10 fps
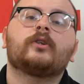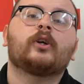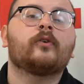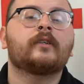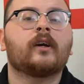
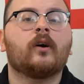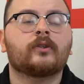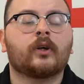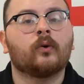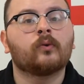Security guards
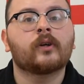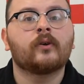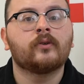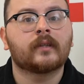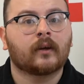can also
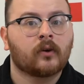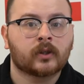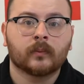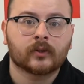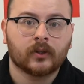use their
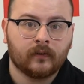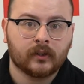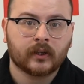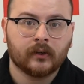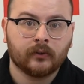customer service
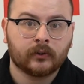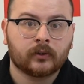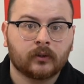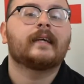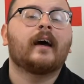skills
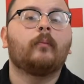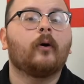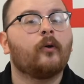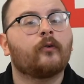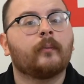to help
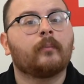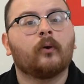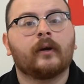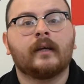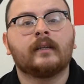other
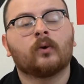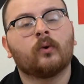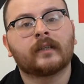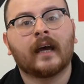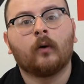employees
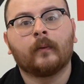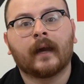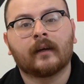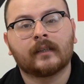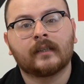or to help
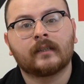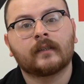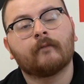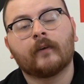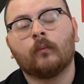guests
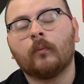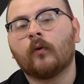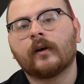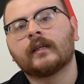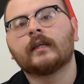feel
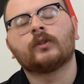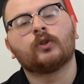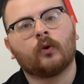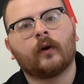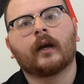more at ease
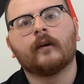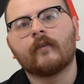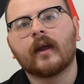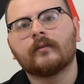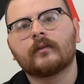during an
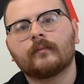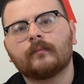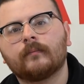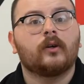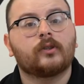event.
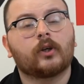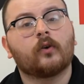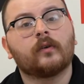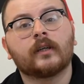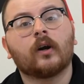
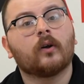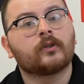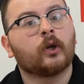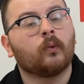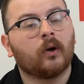Security guards
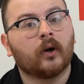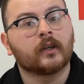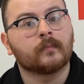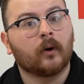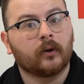who work
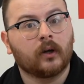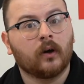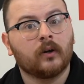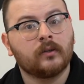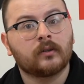as
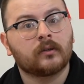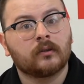bodyguards